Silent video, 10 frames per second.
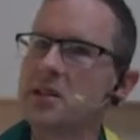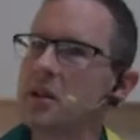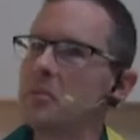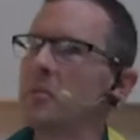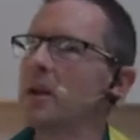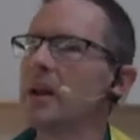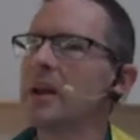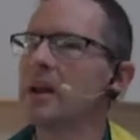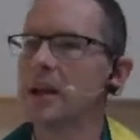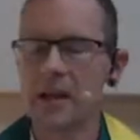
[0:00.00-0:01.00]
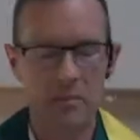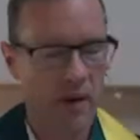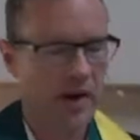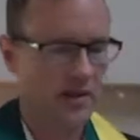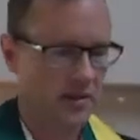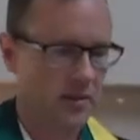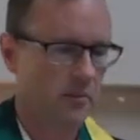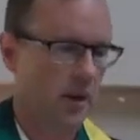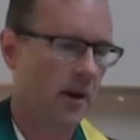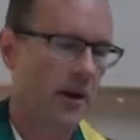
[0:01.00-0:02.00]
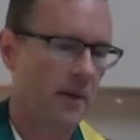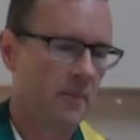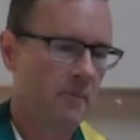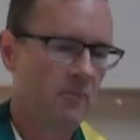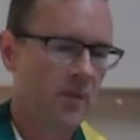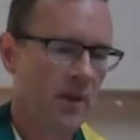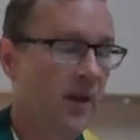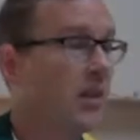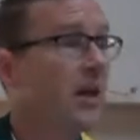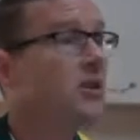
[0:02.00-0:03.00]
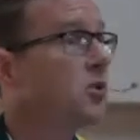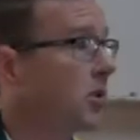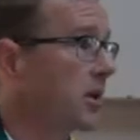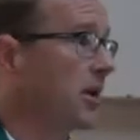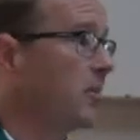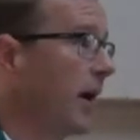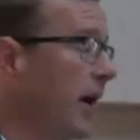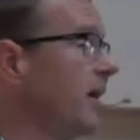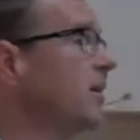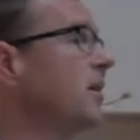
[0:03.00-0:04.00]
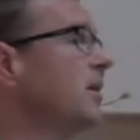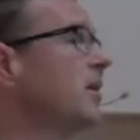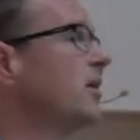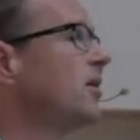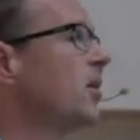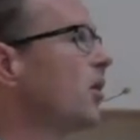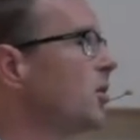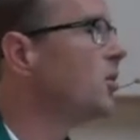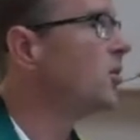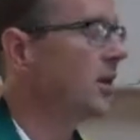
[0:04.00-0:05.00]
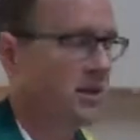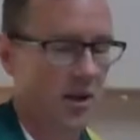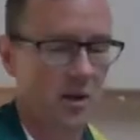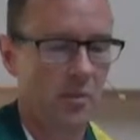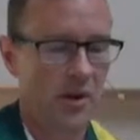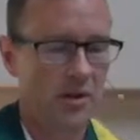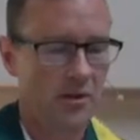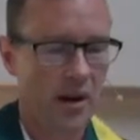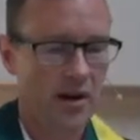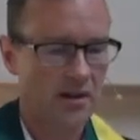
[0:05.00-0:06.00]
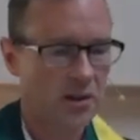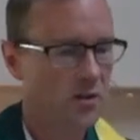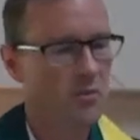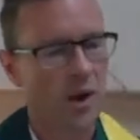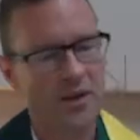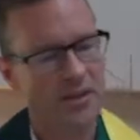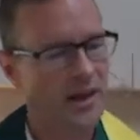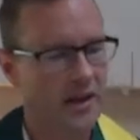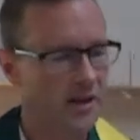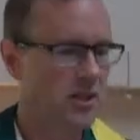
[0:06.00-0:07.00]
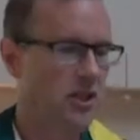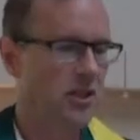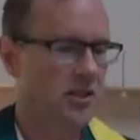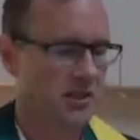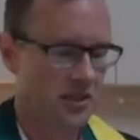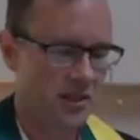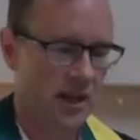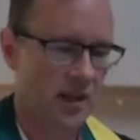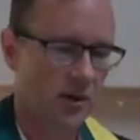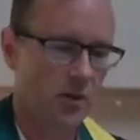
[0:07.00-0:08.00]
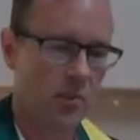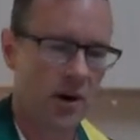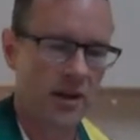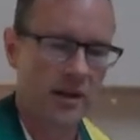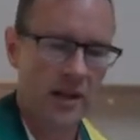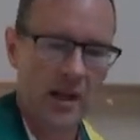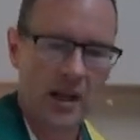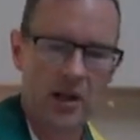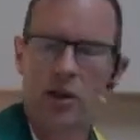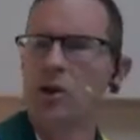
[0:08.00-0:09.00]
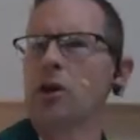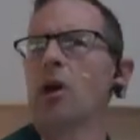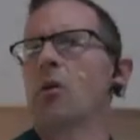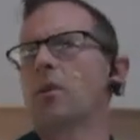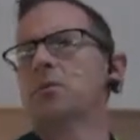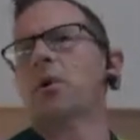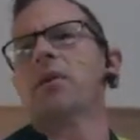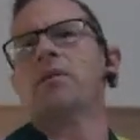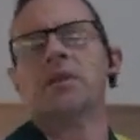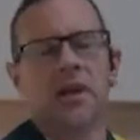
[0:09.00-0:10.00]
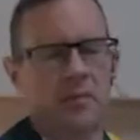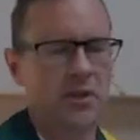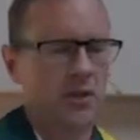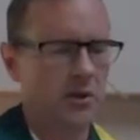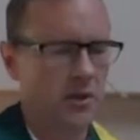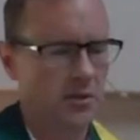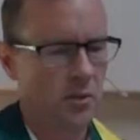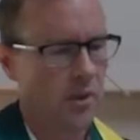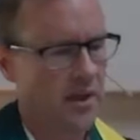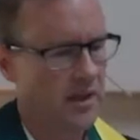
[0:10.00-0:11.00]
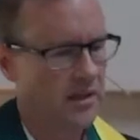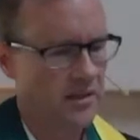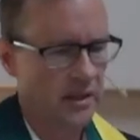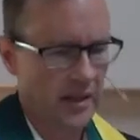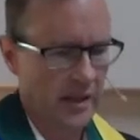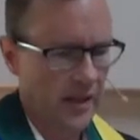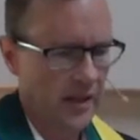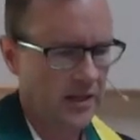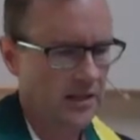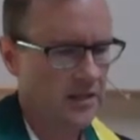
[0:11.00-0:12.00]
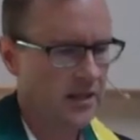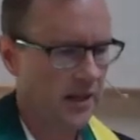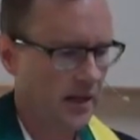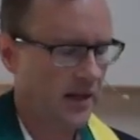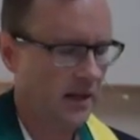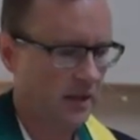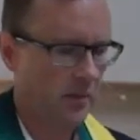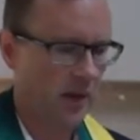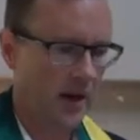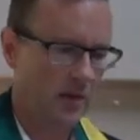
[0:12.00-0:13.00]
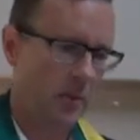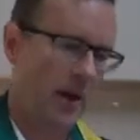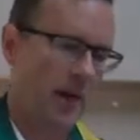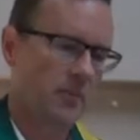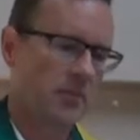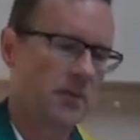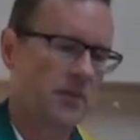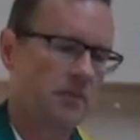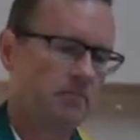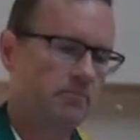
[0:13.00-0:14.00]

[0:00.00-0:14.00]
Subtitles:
completely passed them by. And they're talking about who is going to be the greatest, who might stand in Jesus' stead, who might, you know, go as one of his emissaries or be his second in command, perhaps.